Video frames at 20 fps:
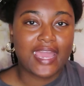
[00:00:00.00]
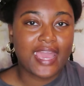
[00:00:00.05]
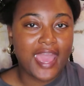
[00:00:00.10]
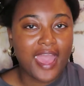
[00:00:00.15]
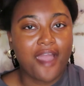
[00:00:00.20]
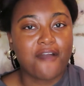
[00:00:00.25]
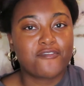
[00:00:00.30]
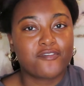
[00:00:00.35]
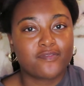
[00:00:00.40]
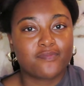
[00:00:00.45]

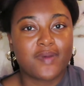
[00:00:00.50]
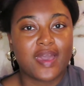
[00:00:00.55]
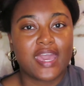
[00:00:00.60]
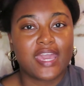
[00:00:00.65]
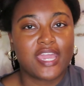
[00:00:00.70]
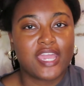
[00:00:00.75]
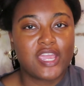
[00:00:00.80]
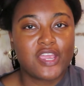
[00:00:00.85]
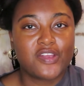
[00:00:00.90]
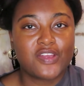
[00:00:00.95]
half of my
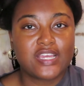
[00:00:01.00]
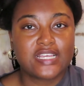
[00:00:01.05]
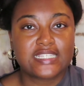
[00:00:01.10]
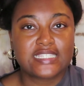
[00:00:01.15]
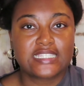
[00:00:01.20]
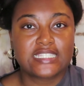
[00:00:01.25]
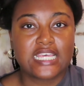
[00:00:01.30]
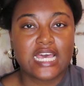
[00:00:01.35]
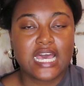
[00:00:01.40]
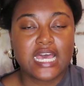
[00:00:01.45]
hair is
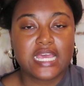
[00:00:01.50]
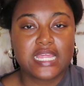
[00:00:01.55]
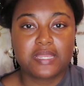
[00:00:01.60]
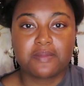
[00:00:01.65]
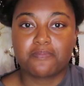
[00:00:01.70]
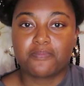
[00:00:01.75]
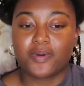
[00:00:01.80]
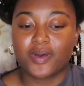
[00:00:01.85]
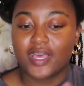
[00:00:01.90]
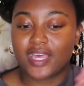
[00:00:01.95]

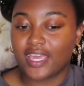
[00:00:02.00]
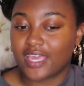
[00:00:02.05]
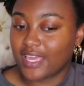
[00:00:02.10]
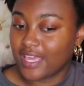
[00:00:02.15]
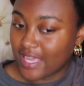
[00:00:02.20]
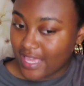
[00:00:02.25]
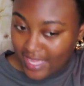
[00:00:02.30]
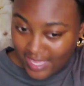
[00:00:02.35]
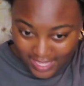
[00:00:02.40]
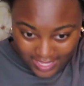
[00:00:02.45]
done, but